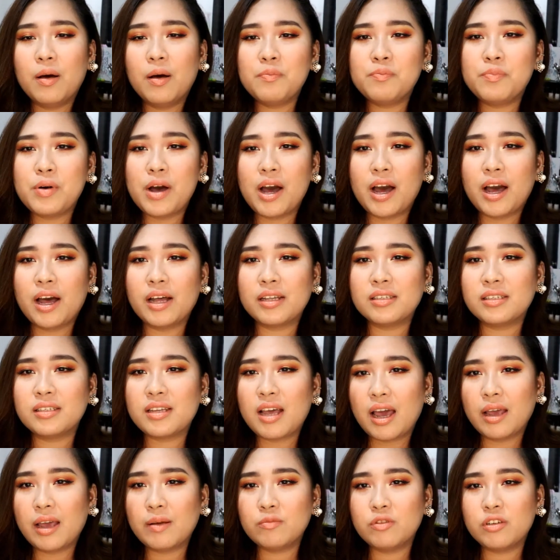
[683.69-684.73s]
but
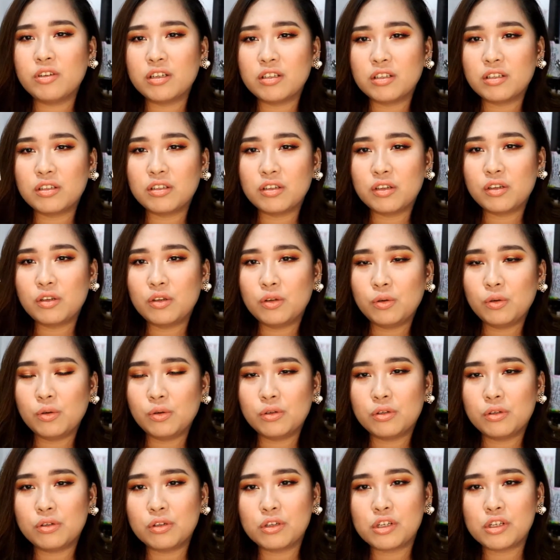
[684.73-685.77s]
I'm just
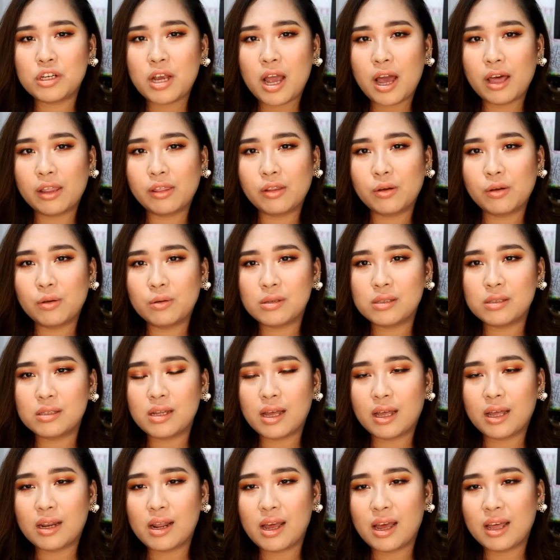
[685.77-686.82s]
used to shadows
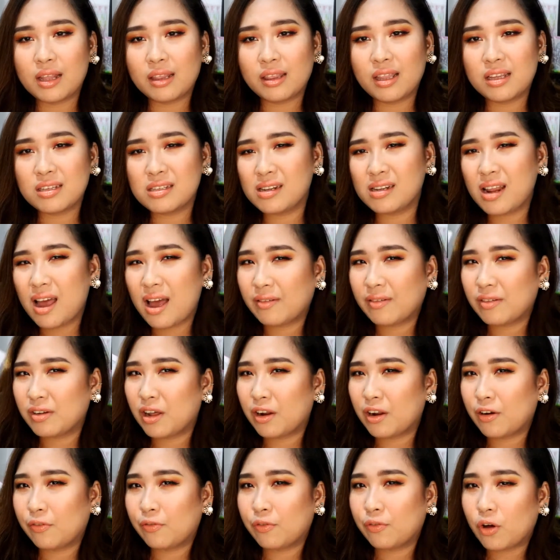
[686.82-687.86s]
that doesn't have a lot
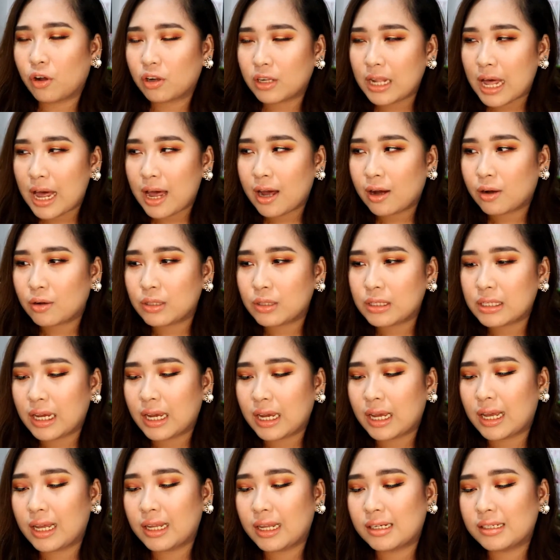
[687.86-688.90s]
of fallout
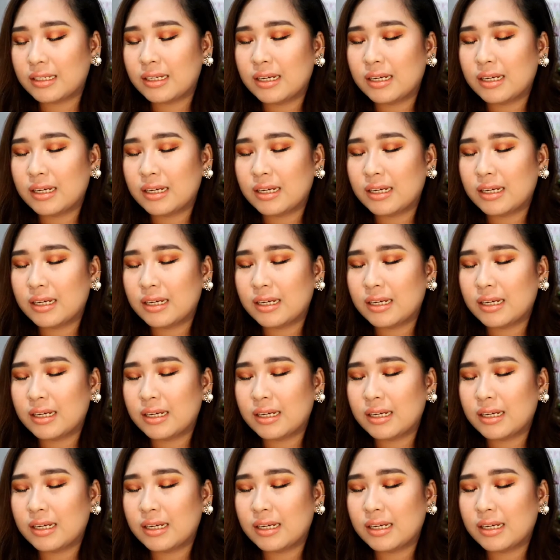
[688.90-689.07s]
and